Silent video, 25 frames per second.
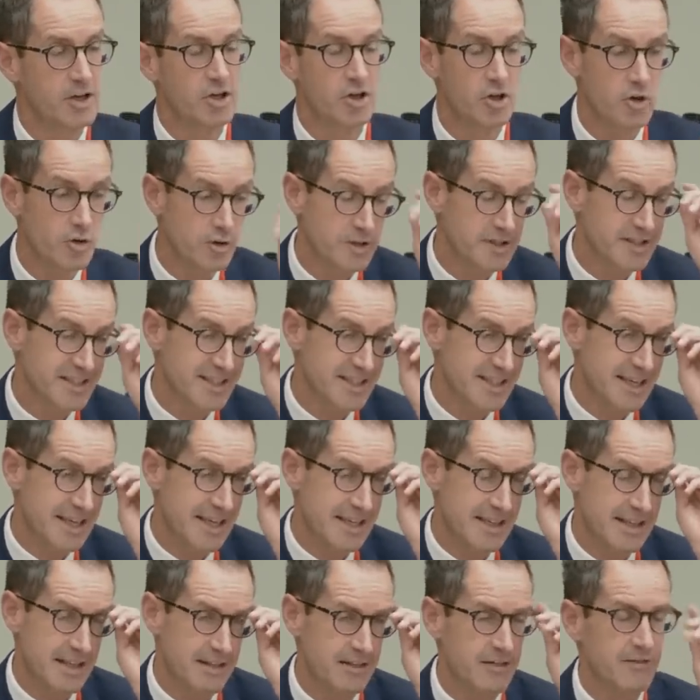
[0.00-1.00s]
You can see
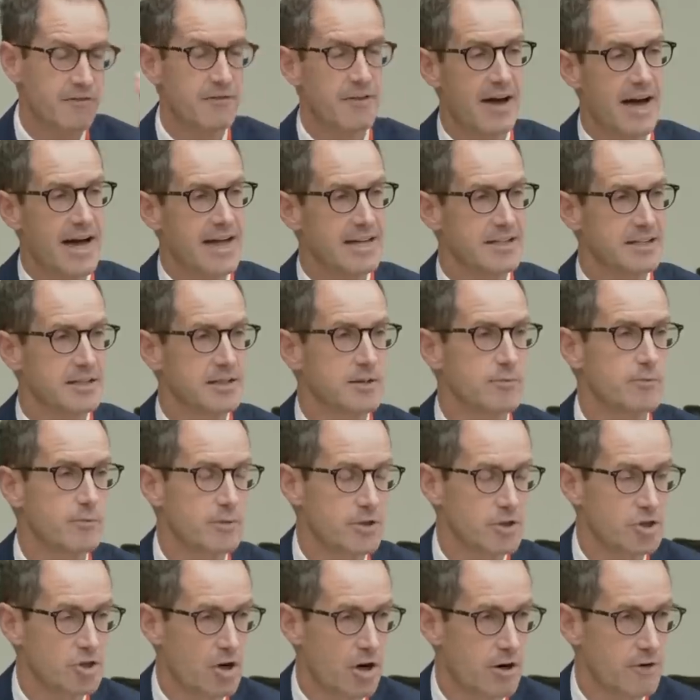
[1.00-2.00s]
that the vast
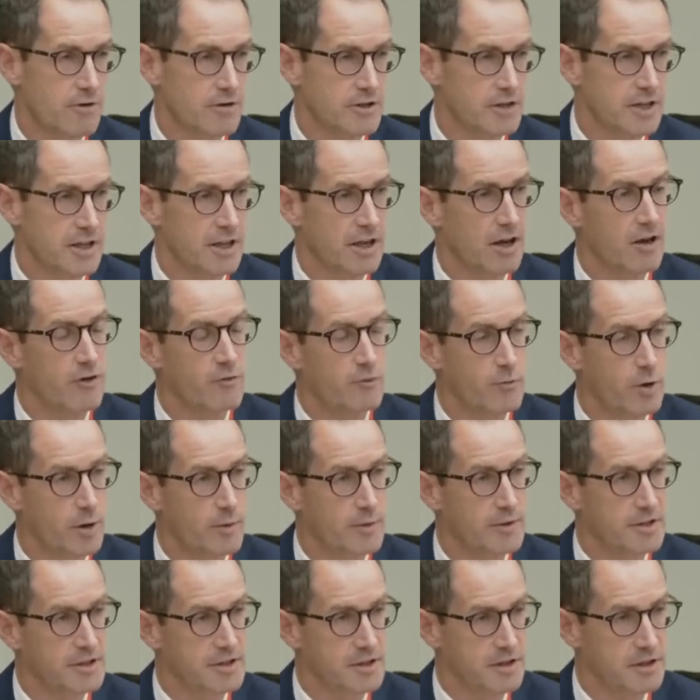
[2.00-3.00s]
majority of
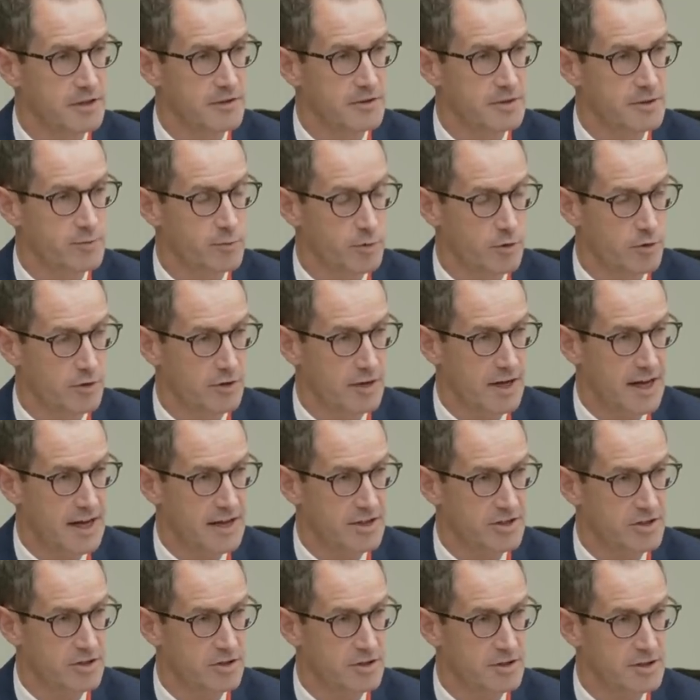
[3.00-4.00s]
public service
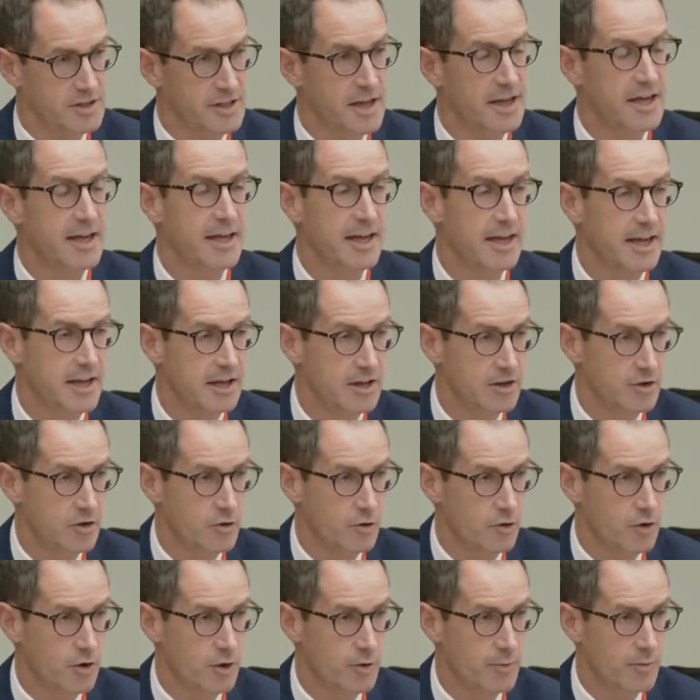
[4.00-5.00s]
broadcasters in
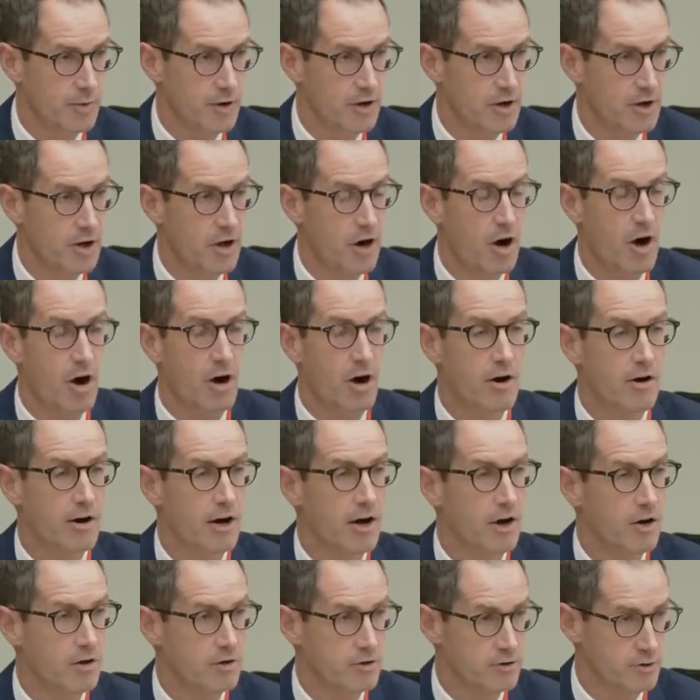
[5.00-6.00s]
Europe are
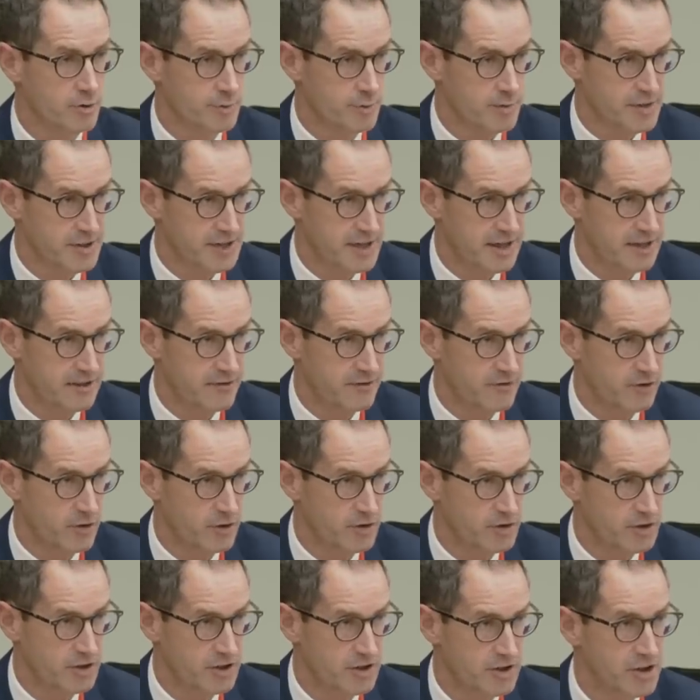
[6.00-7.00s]
100%
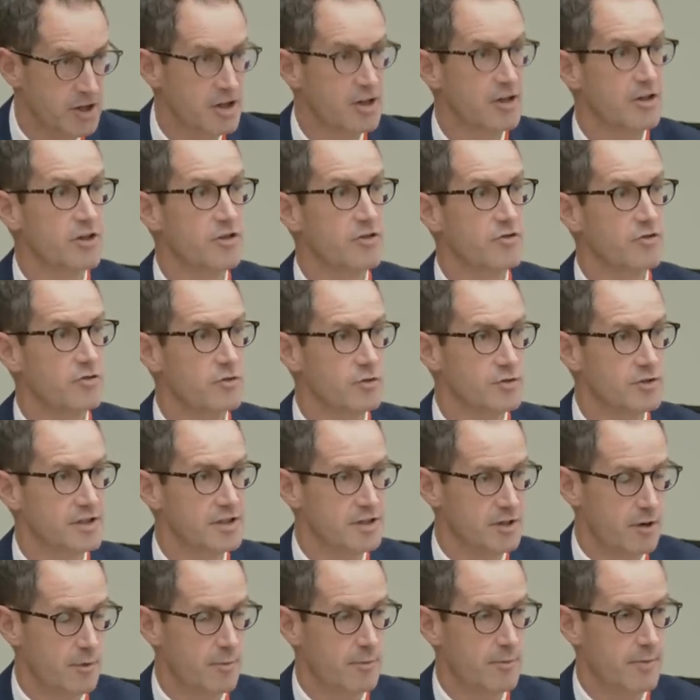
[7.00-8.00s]
funded through
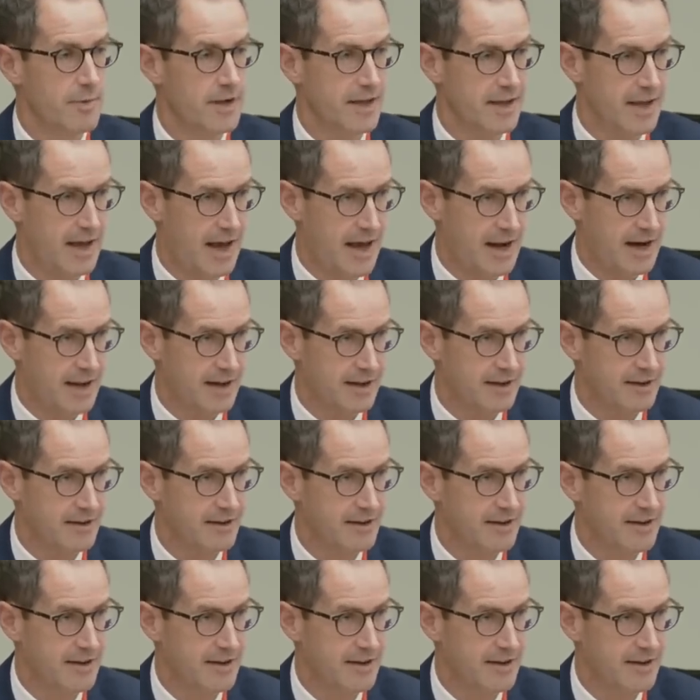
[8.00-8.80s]
some mechanic,